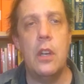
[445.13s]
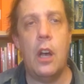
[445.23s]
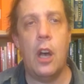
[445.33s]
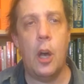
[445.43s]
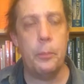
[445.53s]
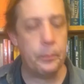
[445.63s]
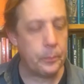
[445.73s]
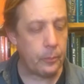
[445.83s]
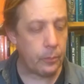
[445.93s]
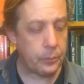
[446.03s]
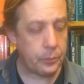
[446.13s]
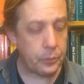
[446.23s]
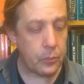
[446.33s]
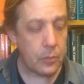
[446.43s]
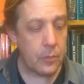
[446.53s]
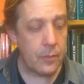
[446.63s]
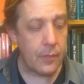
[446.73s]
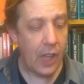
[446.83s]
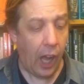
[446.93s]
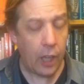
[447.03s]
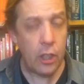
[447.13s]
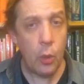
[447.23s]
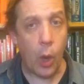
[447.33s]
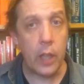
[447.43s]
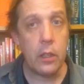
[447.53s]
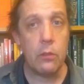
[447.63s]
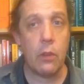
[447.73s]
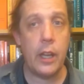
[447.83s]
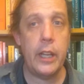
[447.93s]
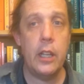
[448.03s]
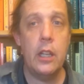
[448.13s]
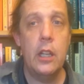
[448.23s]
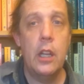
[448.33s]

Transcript: um, a good one, right?